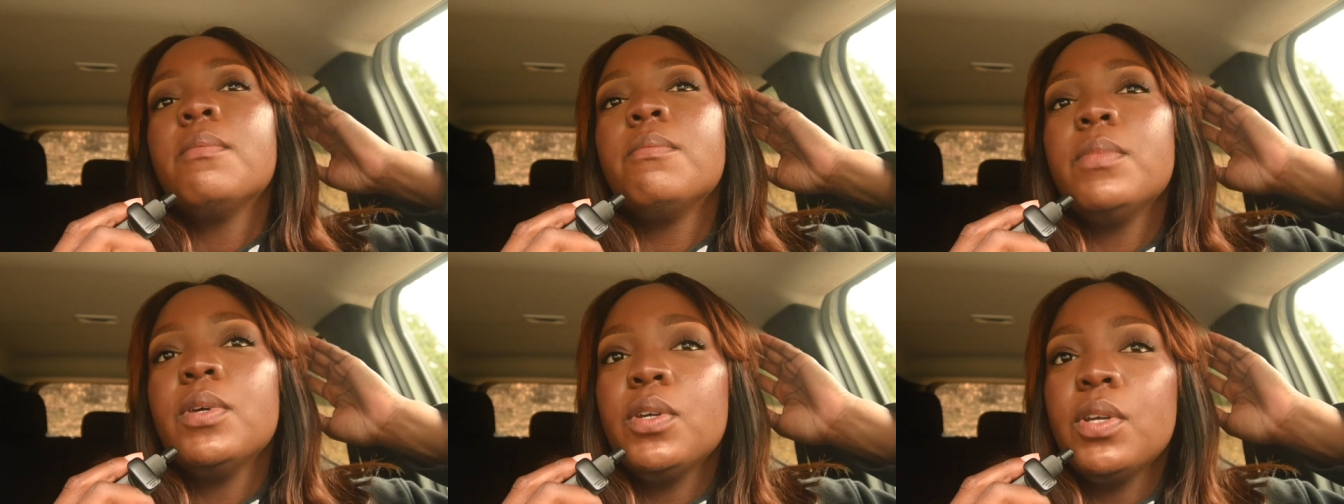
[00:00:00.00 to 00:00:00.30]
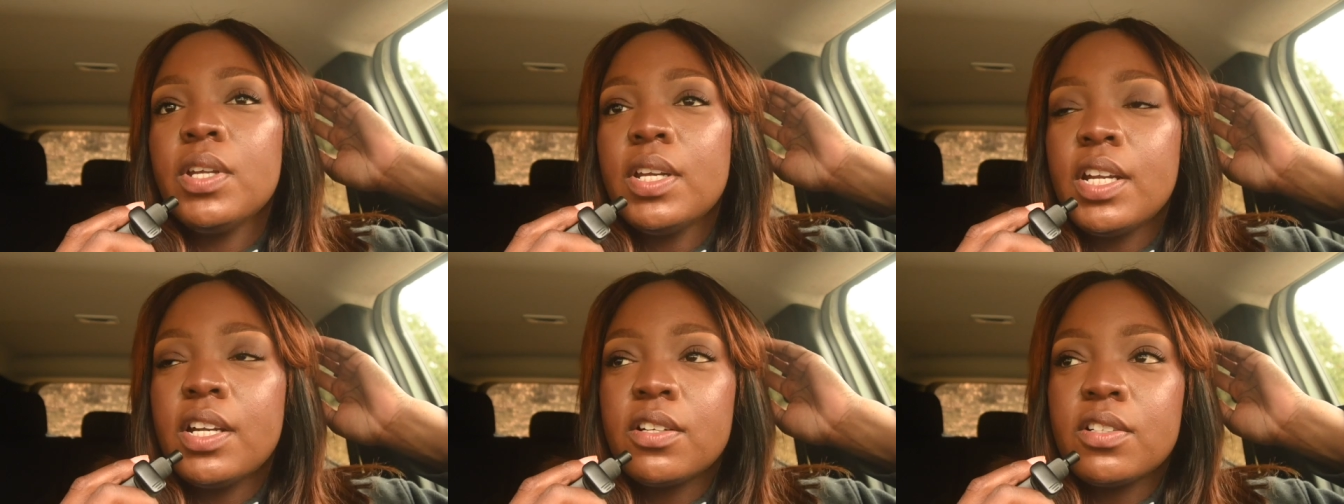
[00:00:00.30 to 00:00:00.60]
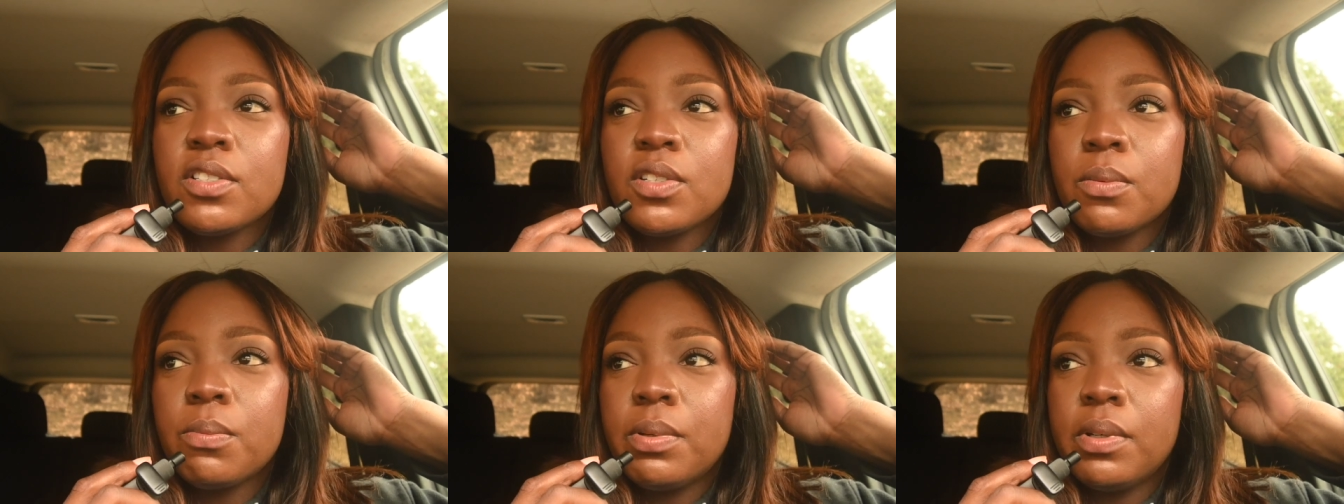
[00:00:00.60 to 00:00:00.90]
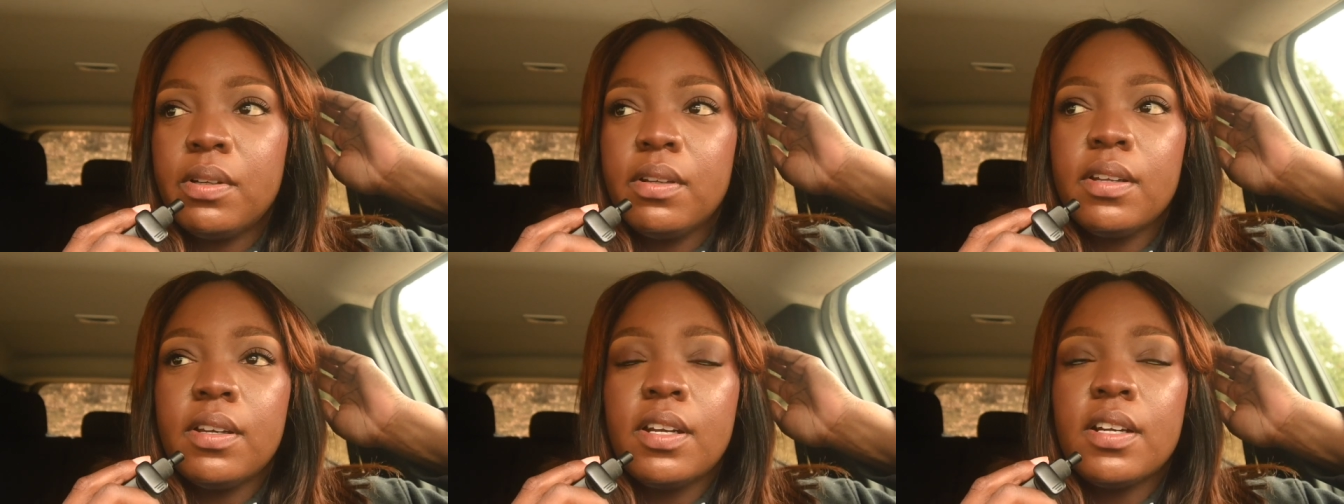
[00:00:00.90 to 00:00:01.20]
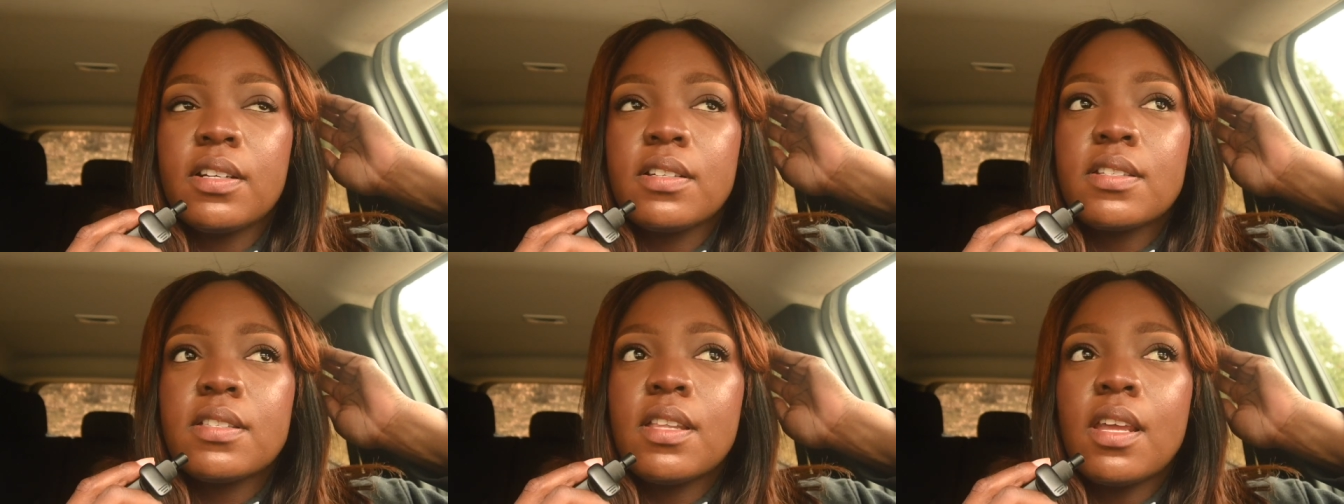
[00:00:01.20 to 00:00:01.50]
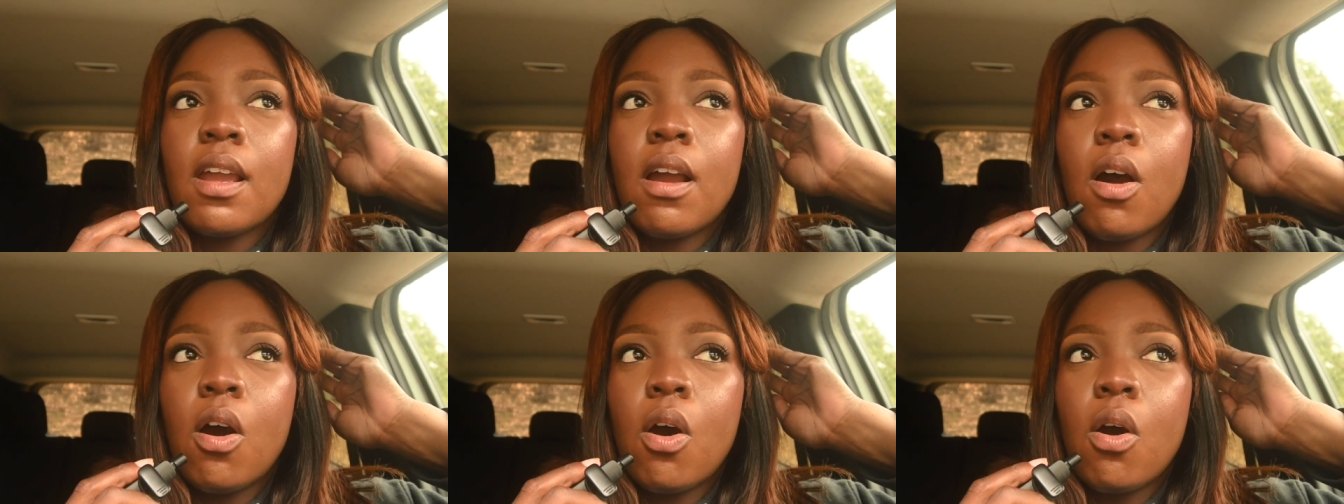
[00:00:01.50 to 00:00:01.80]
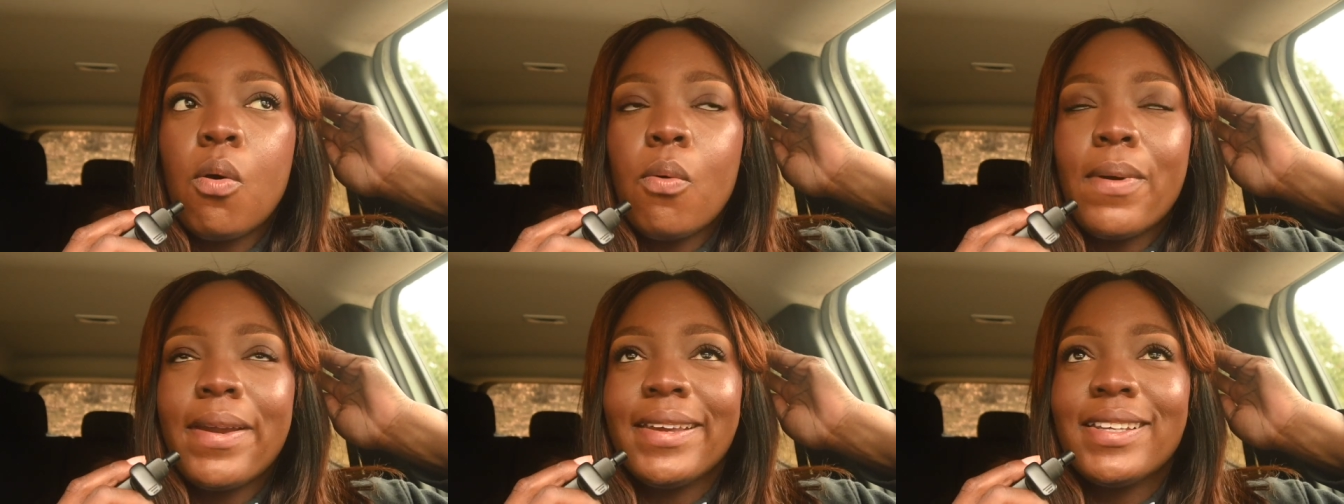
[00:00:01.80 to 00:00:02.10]
millionaires or billionaires, they
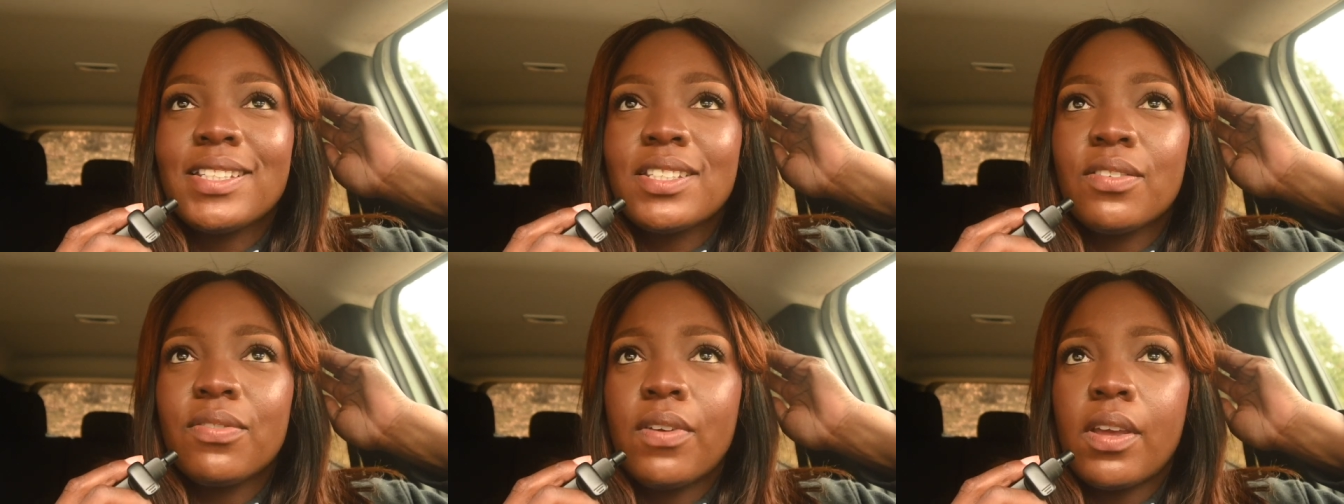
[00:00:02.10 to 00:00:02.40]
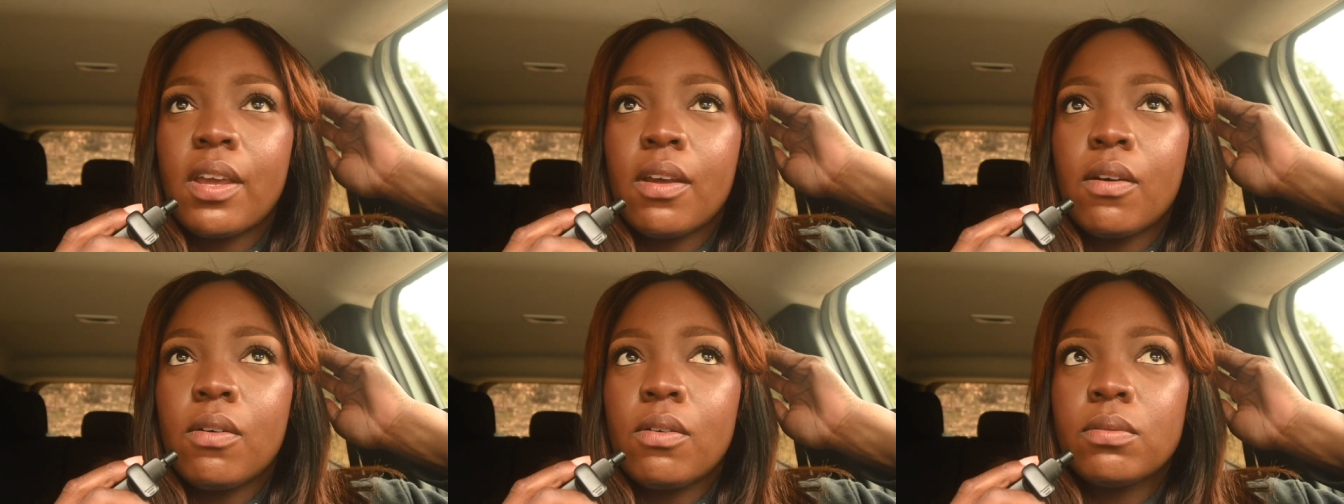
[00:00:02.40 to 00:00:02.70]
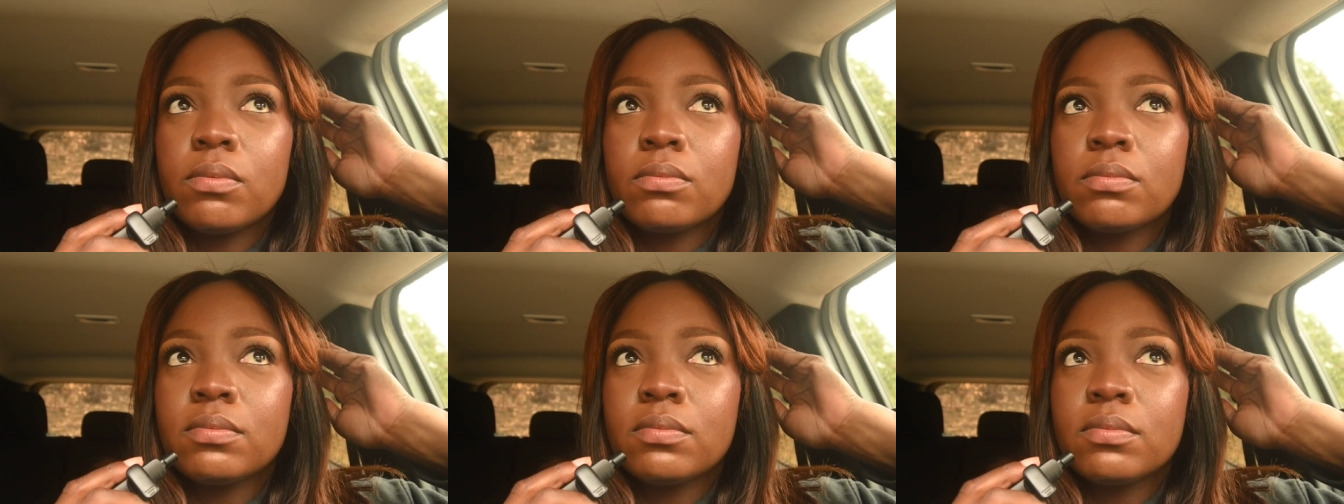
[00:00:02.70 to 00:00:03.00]
always fail.